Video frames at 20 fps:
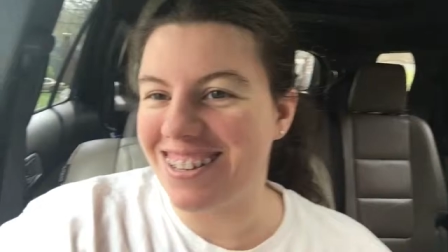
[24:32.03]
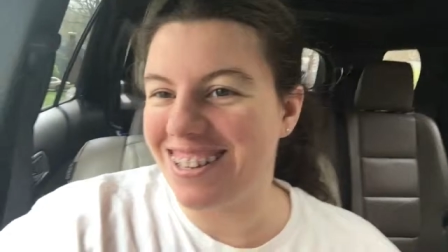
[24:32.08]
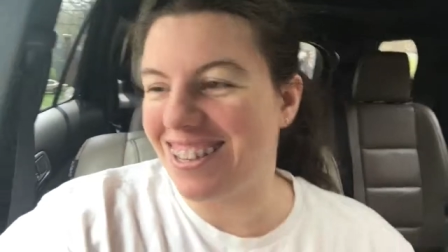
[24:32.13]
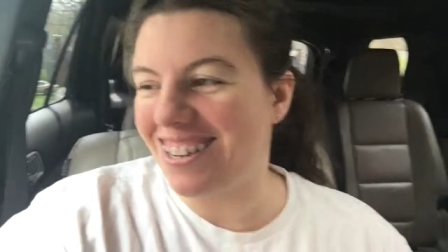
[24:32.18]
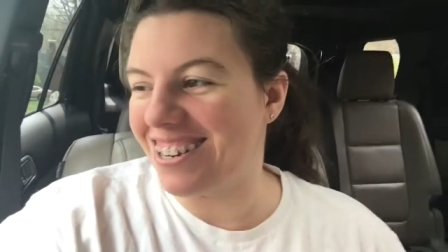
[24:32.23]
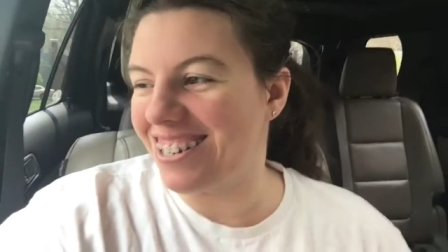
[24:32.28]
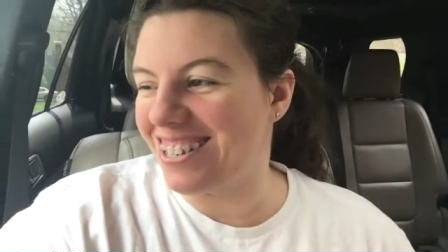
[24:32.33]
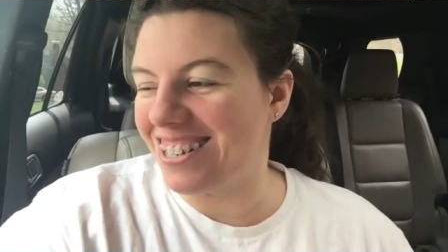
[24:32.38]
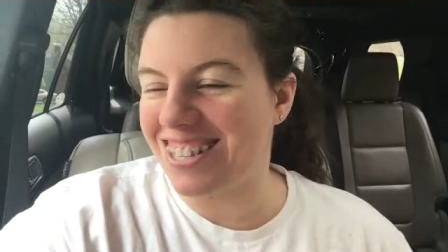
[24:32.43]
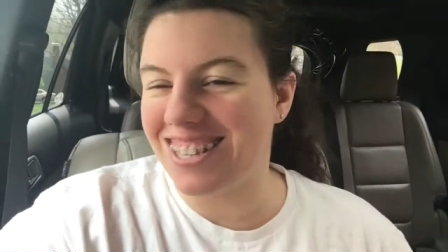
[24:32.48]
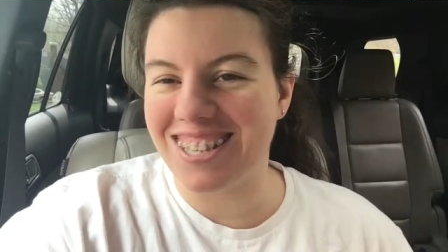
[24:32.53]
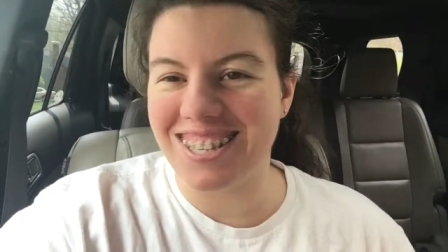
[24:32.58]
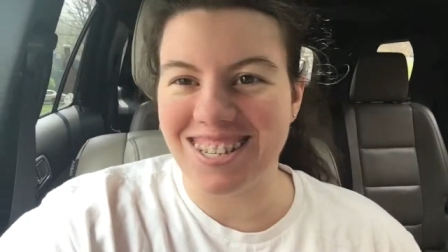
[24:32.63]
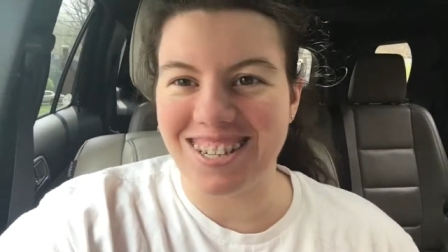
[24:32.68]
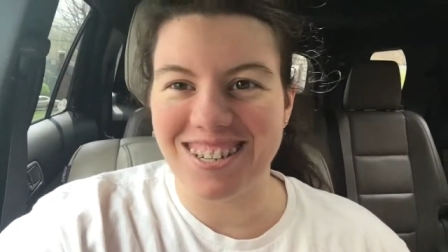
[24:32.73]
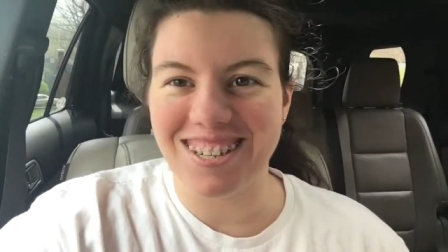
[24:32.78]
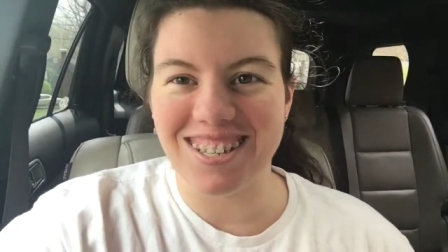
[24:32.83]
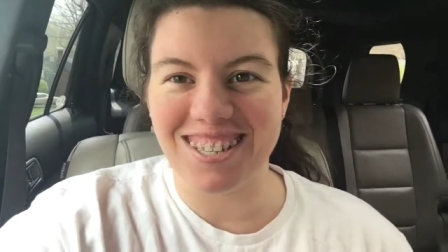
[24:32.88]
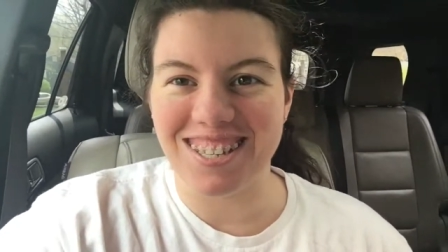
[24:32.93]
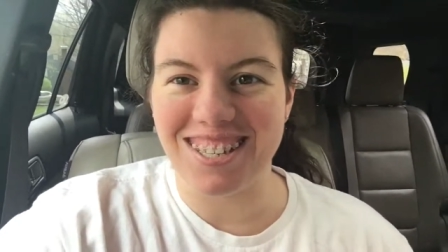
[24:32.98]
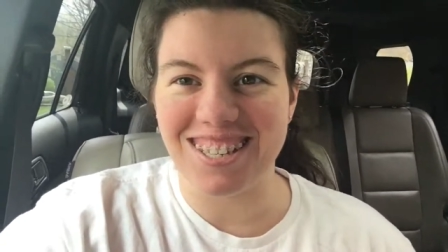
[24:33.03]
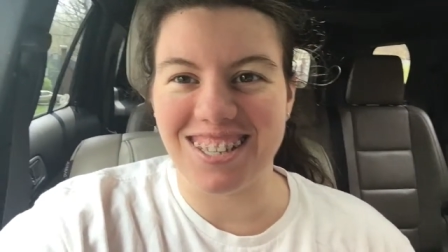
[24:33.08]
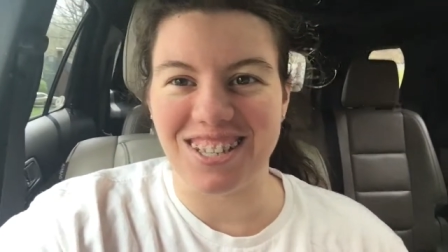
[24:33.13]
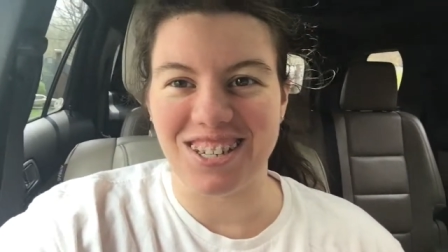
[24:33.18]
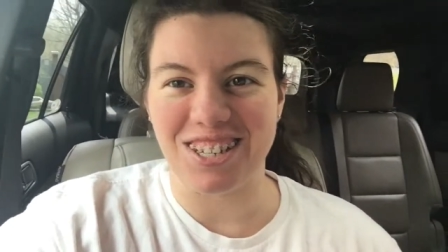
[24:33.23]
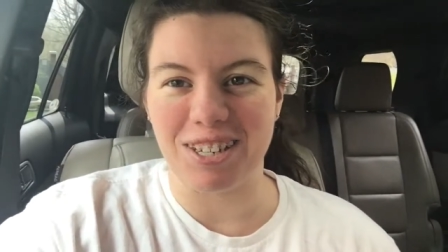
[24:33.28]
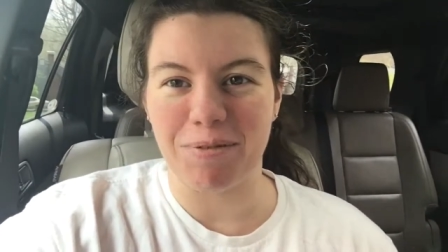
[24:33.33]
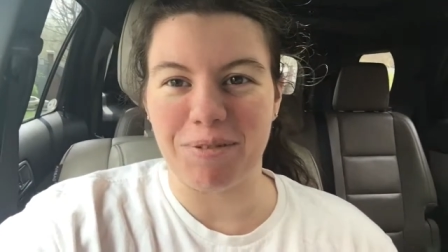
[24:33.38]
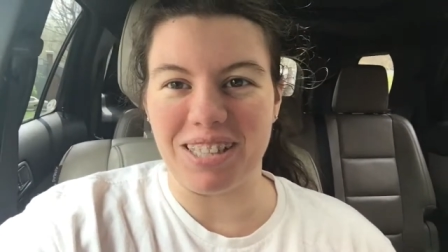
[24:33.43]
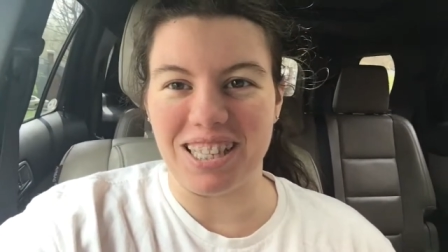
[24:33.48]
lord, the series is
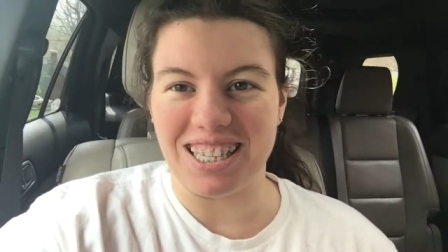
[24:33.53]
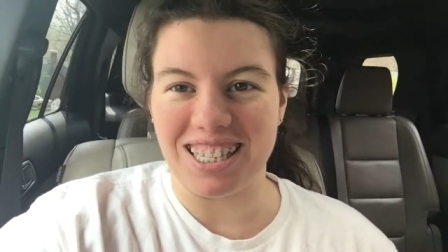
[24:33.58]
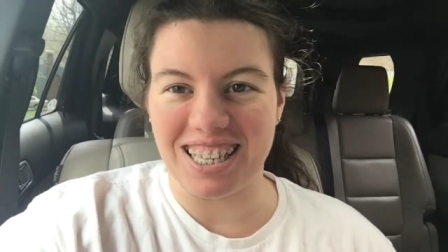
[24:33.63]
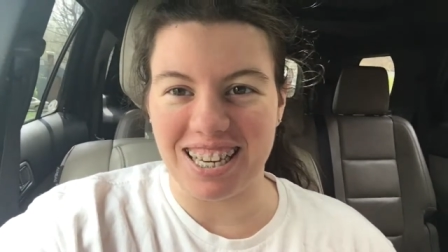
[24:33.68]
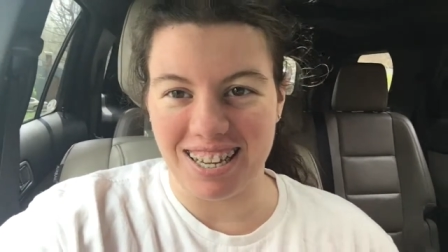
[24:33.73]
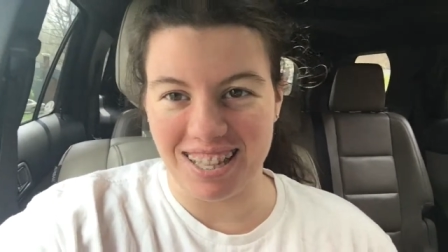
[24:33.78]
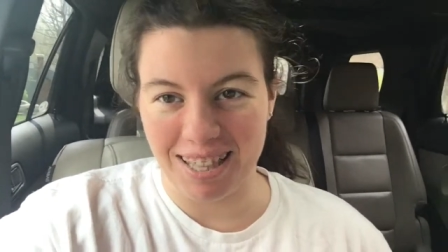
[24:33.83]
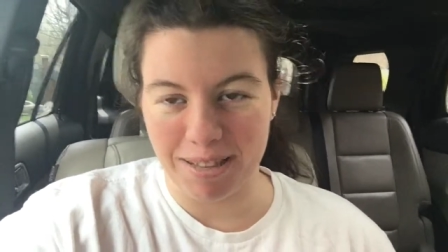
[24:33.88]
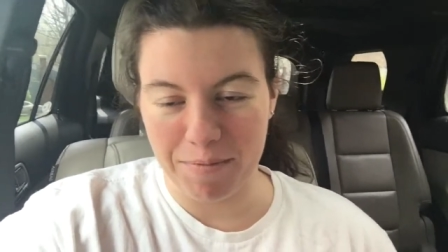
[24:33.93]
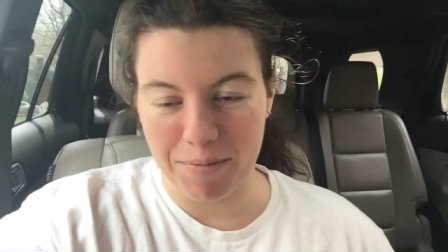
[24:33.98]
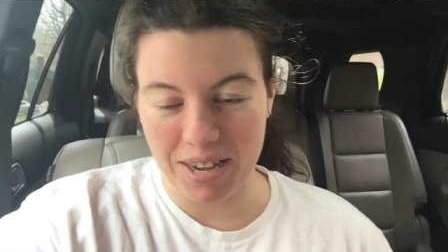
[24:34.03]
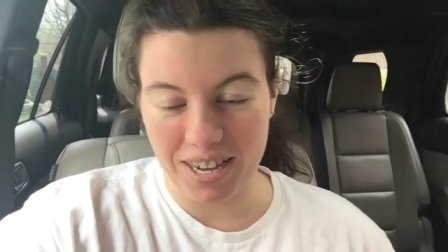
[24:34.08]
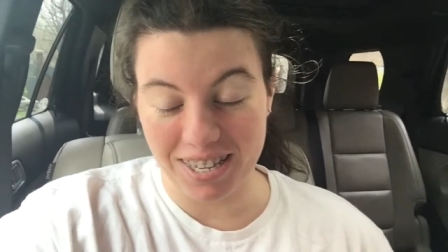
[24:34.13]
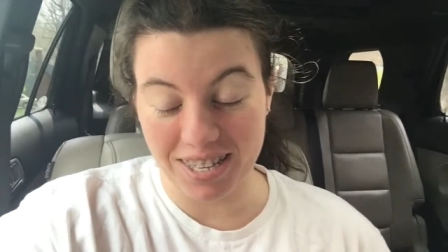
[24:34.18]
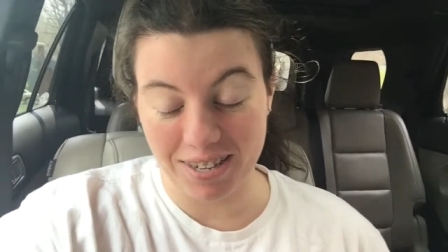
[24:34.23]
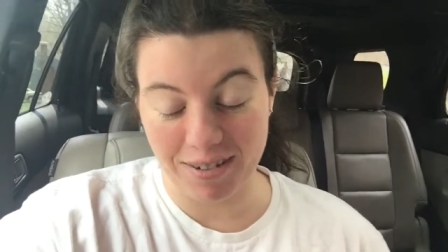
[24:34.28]
going to be the death of me.